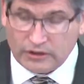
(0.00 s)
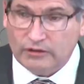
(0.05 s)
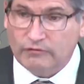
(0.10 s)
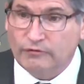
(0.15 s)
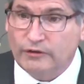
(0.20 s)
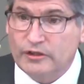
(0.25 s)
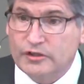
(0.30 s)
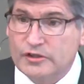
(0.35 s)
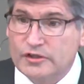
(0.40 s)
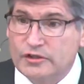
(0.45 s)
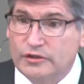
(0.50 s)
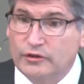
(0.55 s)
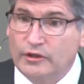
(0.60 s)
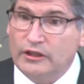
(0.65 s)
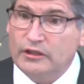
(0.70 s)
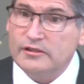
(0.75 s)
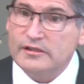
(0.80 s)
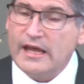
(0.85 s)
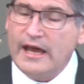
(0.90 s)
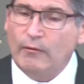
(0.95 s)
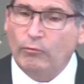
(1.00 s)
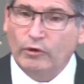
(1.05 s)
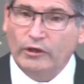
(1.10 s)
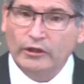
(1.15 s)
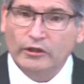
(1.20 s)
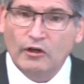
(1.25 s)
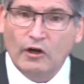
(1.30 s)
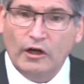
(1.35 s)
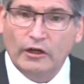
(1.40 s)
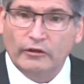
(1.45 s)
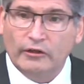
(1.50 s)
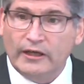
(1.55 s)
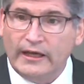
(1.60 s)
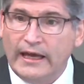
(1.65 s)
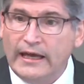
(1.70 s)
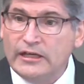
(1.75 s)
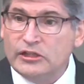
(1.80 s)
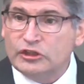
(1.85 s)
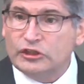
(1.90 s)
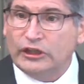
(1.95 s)
in verse 2. Here's that word
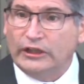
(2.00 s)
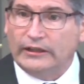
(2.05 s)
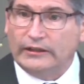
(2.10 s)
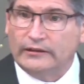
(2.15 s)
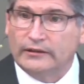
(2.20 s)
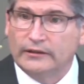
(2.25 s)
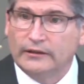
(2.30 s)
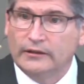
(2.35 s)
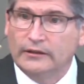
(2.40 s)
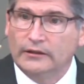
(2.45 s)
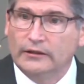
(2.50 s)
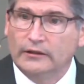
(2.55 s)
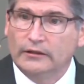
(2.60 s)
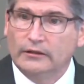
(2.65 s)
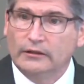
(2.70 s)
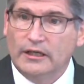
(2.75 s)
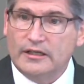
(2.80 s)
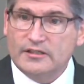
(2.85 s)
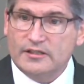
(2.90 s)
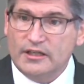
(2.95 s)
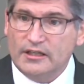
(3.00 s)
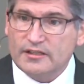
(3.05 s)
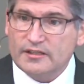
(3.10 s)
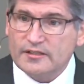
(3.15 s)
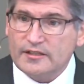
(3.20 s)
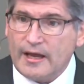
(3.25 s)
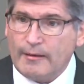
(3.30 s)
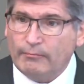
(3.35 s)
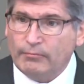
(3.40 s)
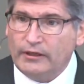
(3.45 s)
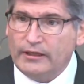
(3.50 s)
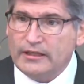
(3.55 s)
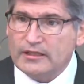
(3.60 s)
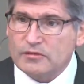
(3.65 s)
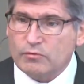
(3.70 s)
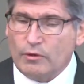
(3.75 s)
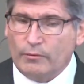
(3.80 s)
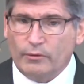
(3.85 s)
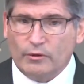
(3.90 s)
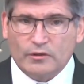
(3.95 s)
congregation. That's the assembly. It's
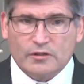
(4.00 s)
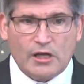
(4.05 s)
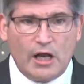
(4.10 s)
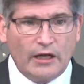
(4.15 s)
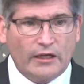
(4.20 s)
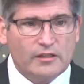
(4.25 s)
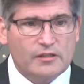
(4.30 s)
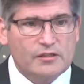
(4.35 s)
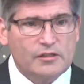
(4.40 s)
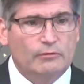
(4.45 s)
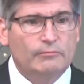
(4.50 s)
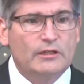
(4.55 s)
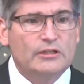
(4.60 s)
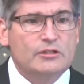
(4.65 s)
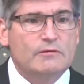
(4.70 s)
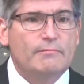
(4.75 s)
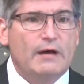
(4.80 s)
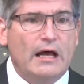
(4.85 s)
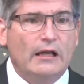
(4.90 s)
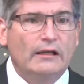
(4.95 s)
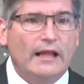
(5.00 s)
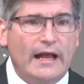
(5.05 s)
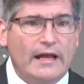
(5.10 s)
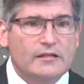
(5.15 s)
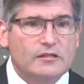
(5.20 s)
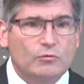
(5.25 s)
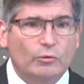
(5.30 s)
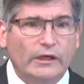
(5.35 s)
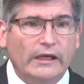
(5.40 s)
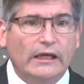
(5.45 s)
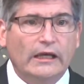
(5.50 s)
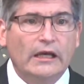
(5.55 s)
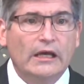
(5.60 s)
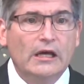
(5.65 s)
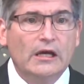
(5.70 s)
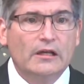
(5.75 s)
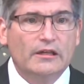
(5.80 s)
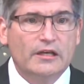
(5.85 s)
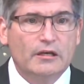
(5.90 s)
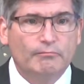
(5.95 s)
what we were talking so much about last week
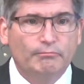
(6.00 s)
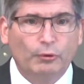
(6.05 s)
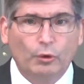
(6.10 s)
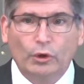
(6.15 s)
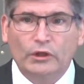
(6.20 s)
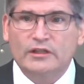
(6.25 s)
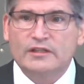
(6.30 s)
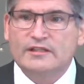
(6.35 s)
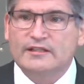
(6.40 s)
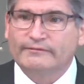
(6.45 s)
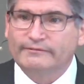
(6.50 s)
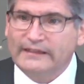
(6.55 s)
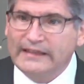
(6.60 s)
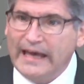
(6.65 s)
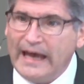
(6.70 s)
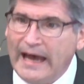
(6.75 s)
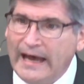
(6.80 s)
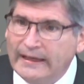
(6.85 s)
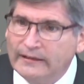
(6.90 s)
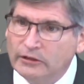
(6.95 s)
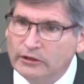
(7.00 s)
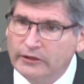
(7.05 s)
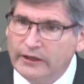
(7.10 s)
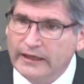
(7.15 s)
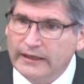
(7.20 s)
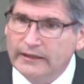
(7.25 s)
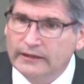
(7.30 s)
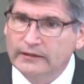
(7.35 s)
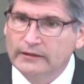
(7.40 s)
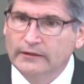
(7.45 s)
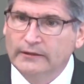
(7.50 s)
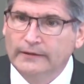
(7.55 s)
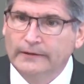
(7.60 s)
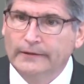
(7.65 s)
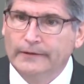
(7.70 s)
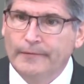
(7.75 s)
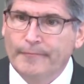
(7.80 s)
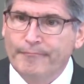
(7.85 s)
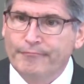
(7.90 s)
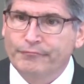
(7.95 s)
the importance of gathering.
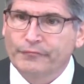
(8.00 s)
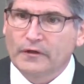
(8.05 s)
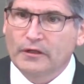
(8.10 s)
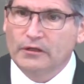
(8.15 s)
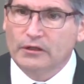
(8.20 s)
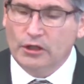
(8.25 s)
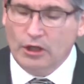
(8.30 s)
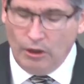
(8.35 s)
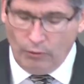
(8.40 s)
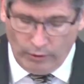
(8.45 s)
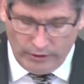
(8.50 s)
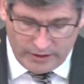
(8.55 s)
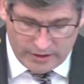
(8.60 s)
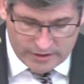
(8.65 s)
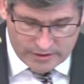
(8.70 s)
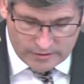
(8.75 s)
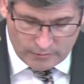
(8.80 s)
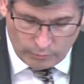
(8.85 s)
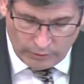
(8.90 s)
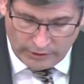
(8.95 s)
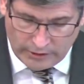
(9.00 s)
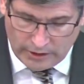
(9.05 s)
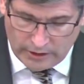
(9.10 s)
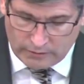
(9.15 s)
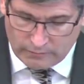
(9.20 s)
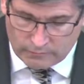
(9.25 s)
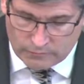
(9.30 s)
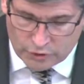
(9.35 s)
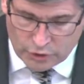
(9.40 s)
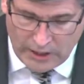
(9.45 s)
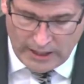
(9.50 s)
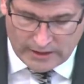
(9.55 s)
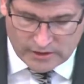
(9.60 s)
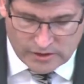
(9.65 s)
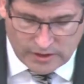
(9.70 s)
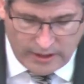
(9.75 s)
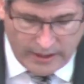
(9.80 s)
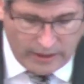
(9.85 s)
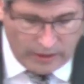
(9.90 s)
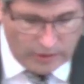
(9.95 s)
You know, when, this, when the
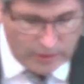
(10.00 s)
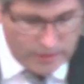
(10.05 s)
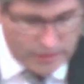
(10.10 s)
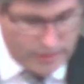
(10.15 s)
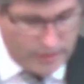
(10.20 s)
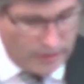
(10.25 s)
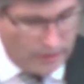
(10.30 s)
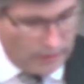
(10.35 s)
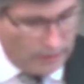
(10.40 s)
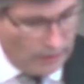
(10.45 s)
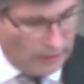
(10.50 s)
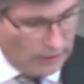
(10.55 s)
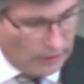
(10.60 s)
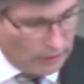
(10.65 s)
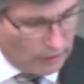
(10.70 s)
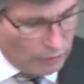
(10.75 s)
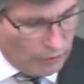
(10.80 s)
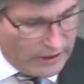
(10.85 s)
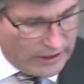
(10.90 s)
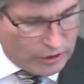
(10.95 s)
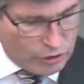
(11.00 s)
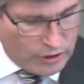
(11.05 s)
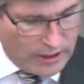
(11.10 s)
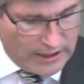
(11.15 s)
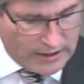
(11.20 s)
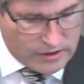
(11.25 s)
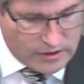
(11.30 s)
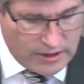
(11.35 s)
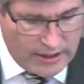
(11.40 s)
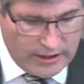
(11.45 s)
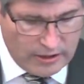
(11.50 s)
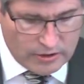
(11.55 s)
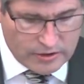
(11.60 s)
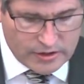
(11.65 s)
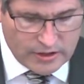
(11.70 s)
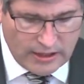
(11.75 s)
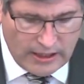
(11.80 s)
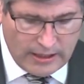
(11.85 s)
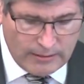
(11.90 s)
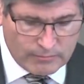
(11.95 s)
translators, the Greek translators
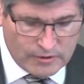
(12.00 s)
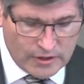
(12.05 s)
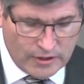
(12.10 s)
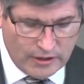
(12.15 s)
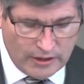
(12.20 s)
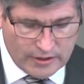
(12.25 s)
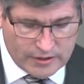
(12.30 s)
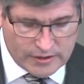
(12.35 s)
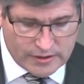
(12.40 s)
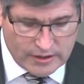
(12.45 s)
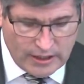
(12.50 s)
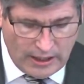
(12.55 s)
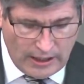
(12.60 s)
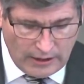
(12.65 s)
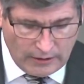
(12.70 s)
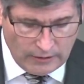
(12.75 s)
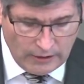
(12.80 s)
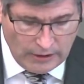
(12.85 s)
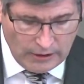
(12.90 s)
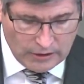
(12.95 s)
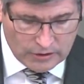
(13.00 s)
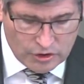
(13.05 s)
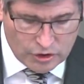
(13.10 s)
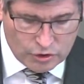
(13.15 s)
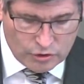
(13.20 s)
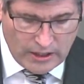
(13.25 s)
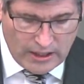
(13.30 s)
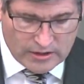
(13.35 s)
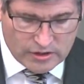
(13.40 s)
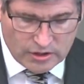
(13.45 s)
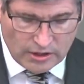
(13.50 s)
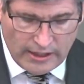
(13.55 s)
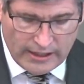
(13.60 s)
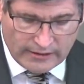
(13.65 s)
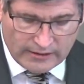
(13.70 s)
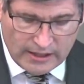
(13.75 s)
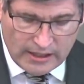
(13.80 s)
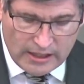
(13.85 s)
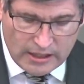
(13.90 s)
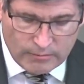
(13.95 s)
came to this uh, to translate
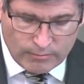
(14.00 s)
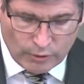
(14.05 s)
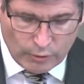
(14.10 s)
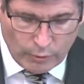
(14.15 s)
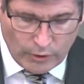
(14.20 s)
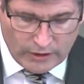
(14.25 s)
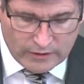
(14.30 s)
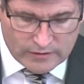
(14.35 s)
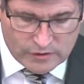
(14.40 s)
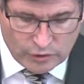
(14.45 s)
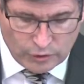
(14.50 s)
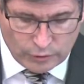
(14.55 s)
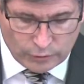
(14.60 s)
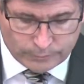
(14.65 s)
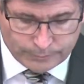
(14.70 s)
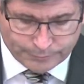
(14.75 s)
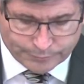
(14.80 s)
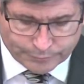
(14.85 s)
the Hebrew into,